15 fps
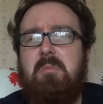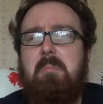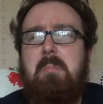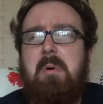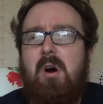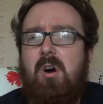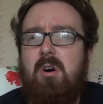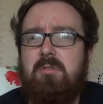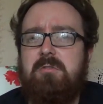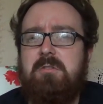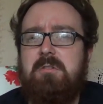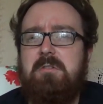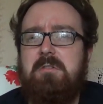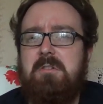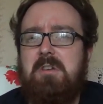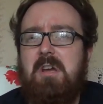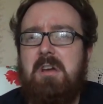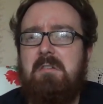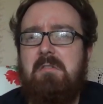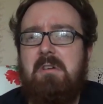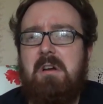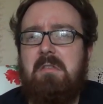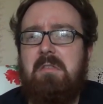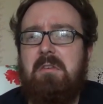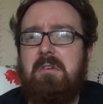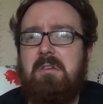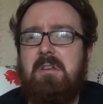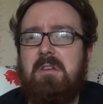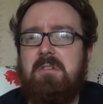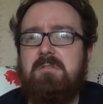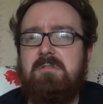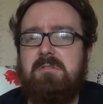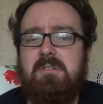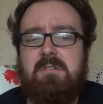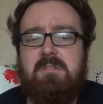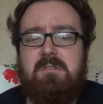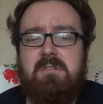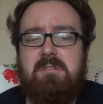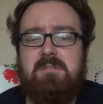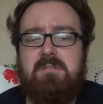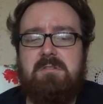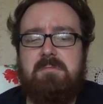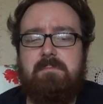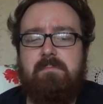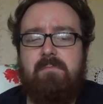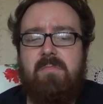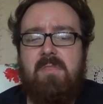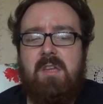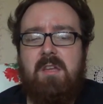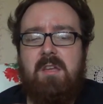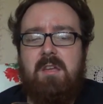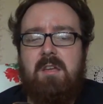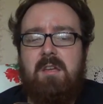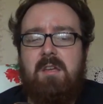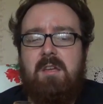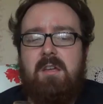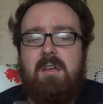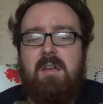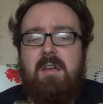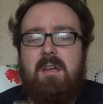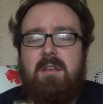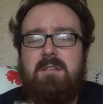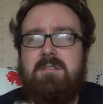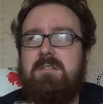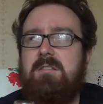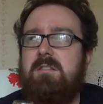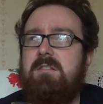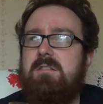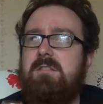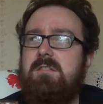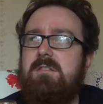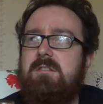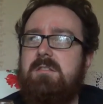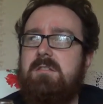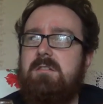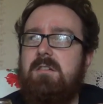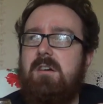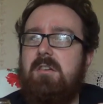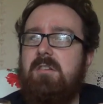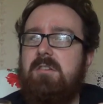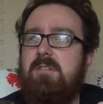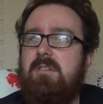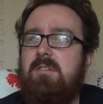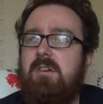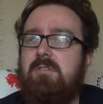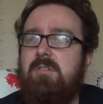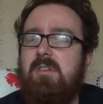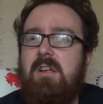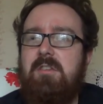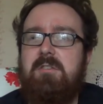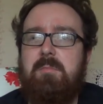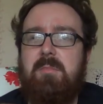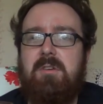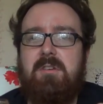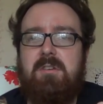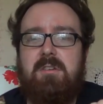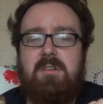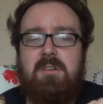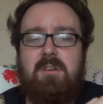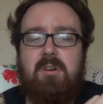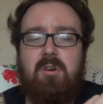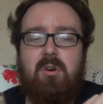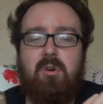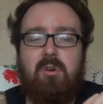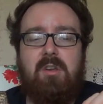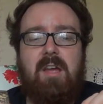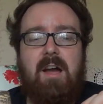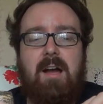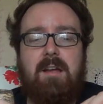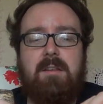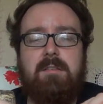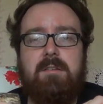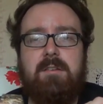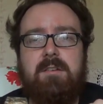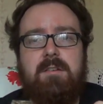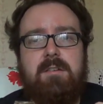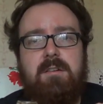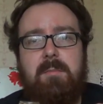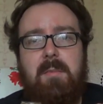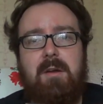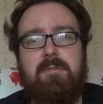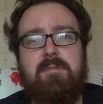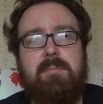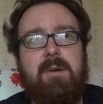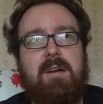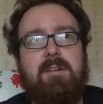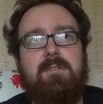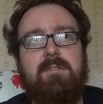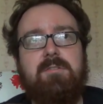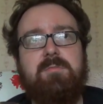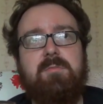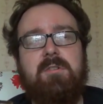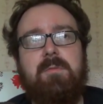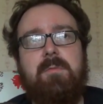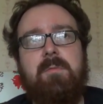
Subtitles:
bored you get of it, I think, actually. It's I don't like to be unkind about tobaccos, but